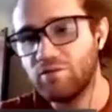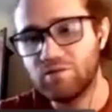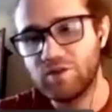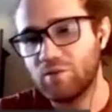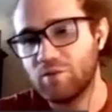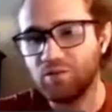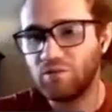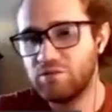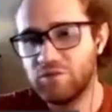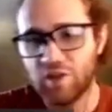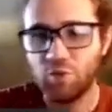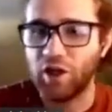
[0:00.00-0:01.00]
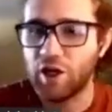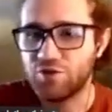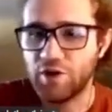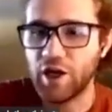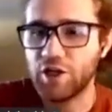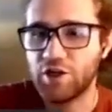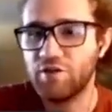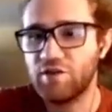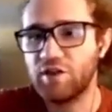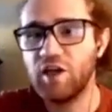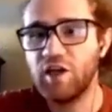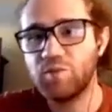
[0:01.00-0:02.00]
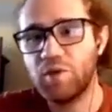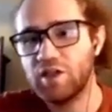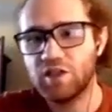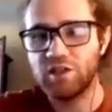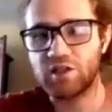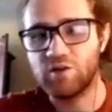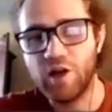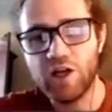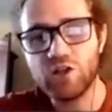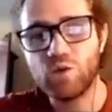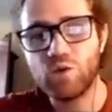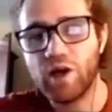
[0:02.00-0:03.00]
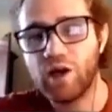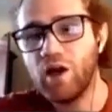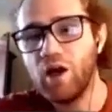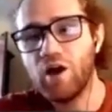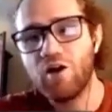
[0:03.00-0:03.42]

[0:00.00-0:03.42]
some somewhat large fraction of the key space and zero elsewhere,